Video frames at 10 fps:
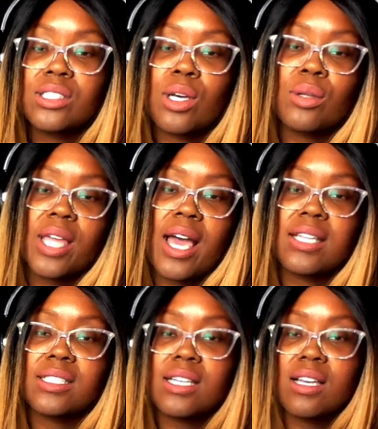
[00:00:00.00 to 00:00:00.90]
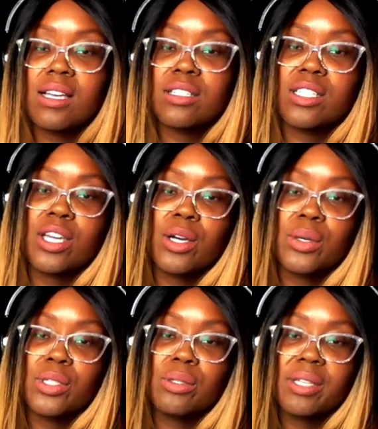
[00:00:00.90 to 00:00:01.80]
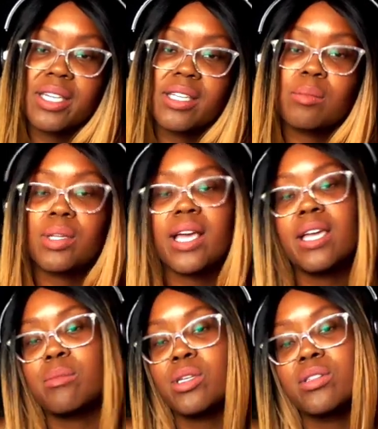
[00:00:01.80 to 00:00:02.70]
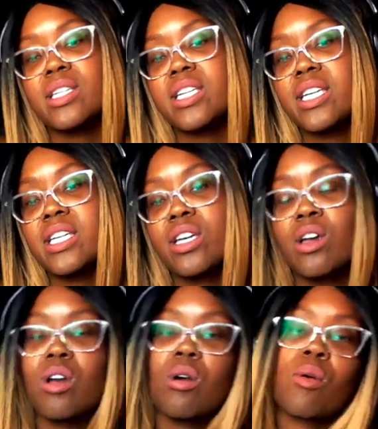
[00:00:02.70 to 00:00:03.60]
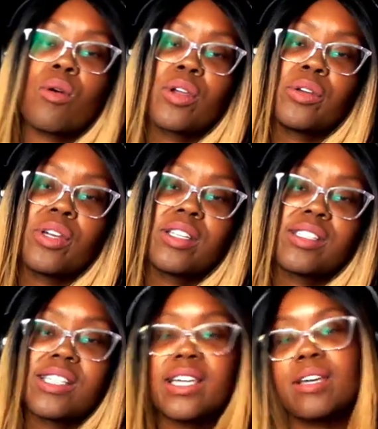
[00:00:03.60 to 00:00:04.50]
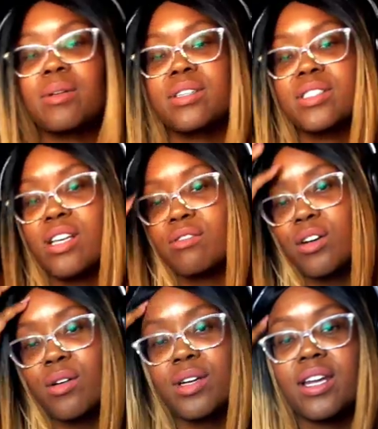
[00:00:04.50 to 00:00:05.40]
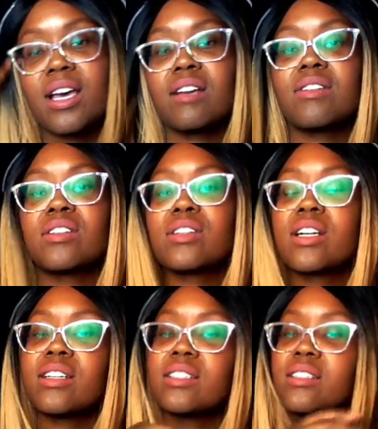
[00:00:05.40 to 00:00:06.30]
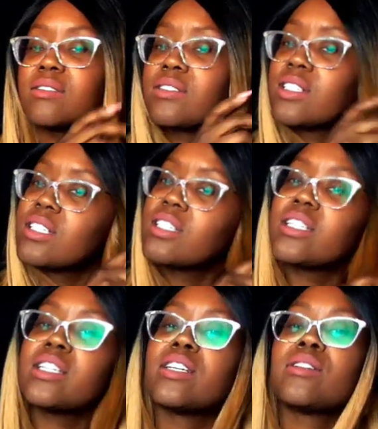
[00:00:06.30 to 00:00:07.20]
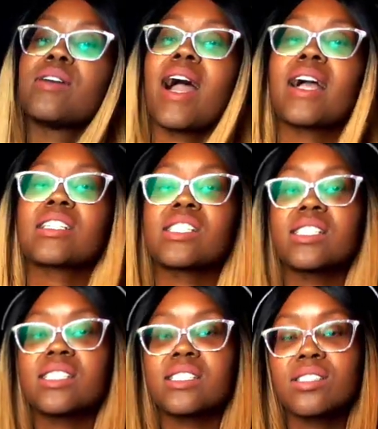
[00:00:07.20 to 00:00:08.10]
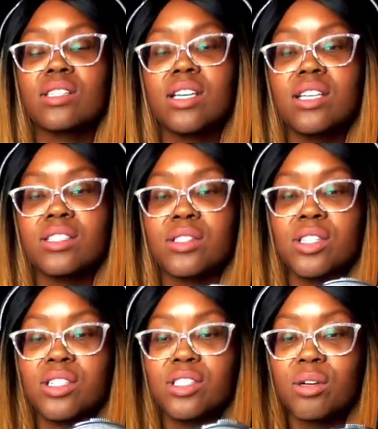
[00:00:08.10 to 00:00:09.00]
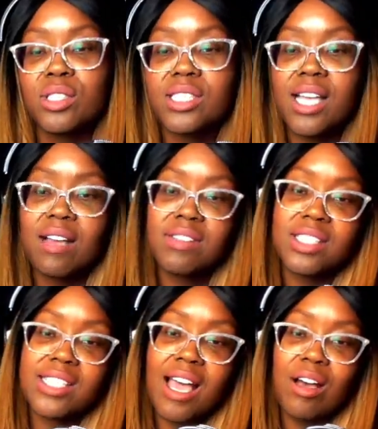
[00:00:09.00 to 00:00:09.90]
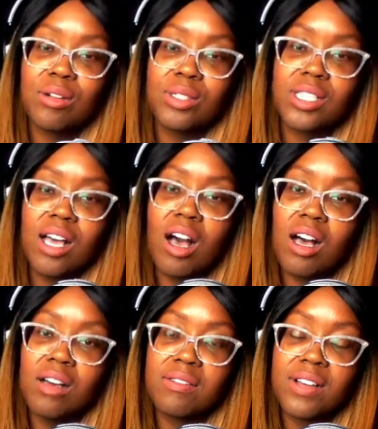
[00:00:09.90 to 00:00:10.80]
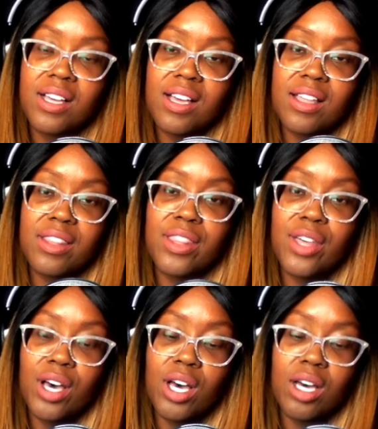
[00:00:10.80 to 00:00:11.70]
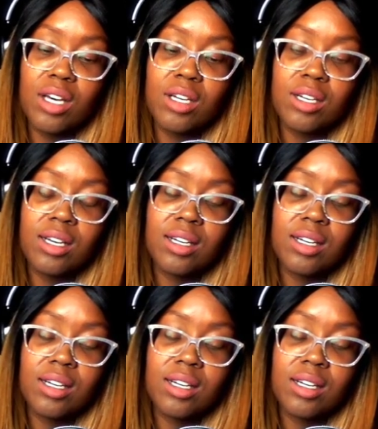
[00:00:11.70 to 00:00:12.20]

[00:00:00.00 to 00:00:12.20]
so that, you know, you can play music or you can sync it with your cell phone and have other kind of, you know, actions, so that you don't just have the sound of the